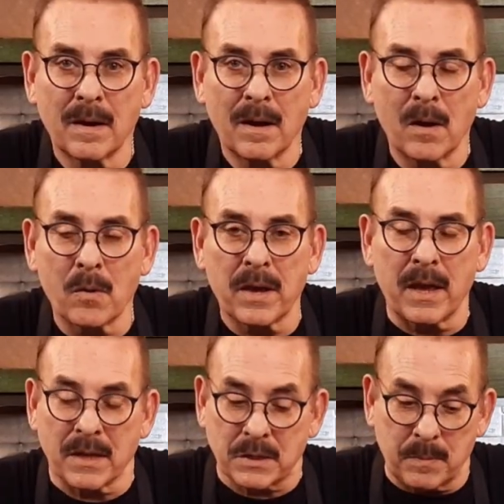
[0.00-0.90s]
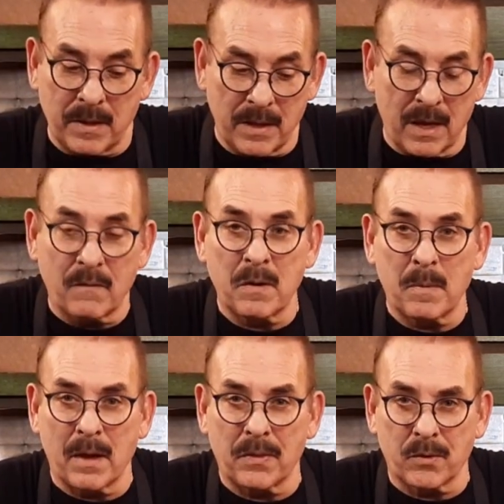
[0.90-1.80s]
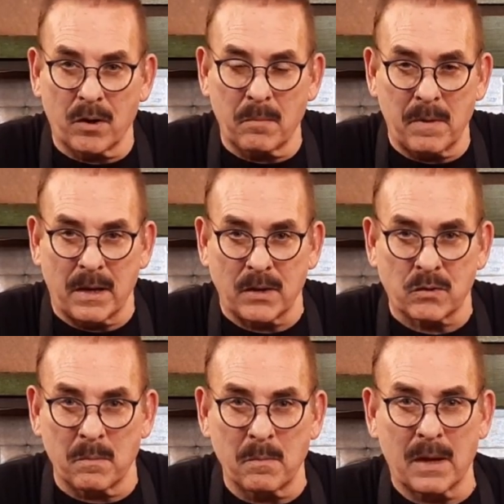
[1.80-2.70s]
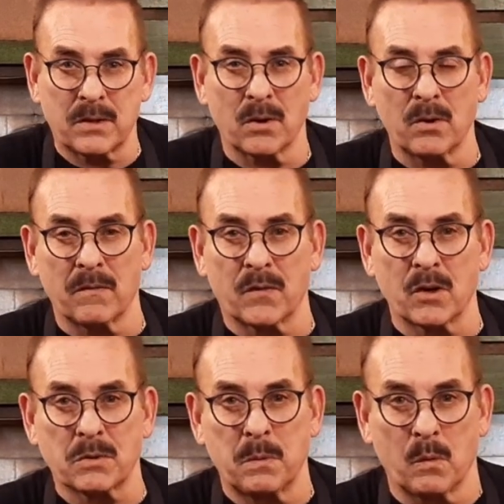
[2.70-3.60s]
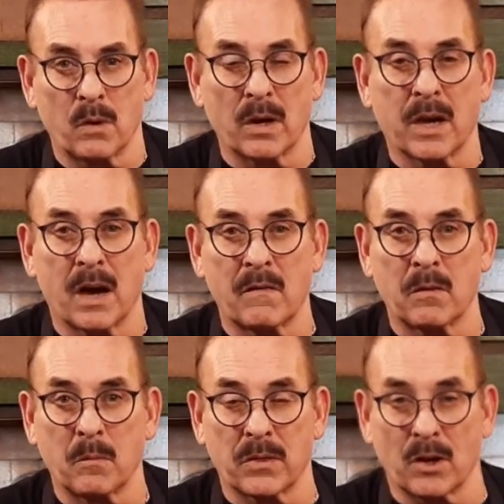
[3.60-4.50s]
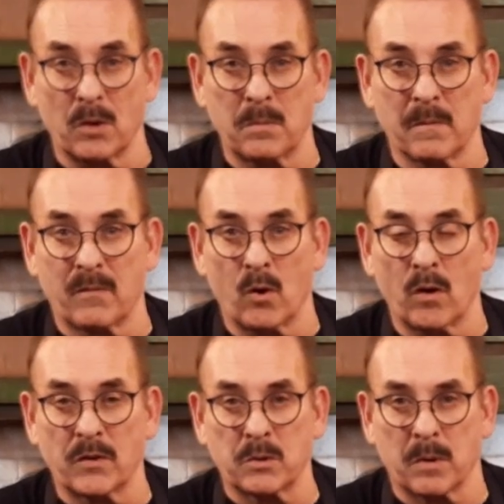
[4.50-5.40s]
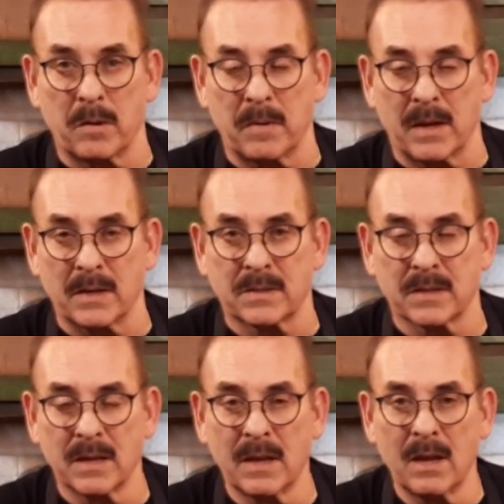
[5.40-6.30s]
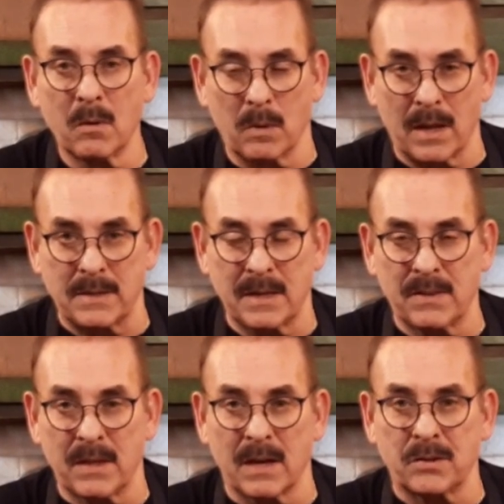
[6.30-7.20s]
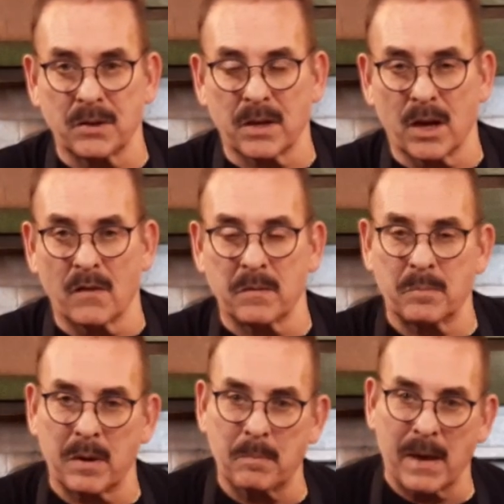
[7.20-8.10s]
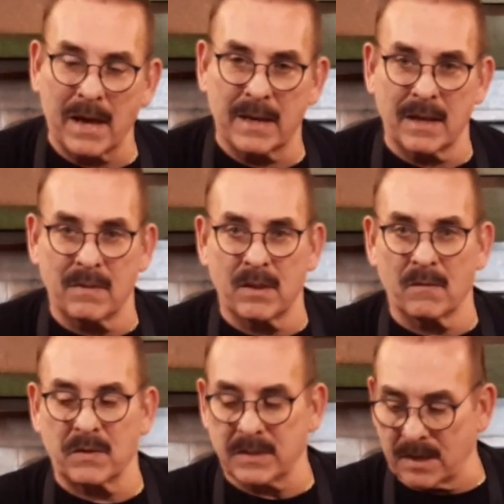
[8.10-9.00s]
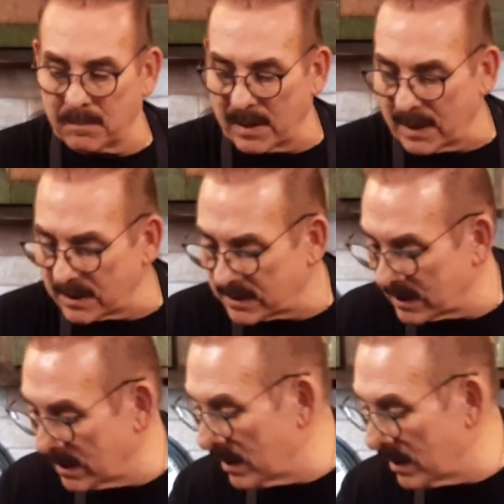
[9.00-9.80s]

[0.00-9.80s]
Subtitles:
Okay, it's been in the oven about 30 minutes. Remember I told you first we were going to cover it with aluminum foil for 20 minutes? Well, I did that and I took it off and put it back in there for 10 minutes.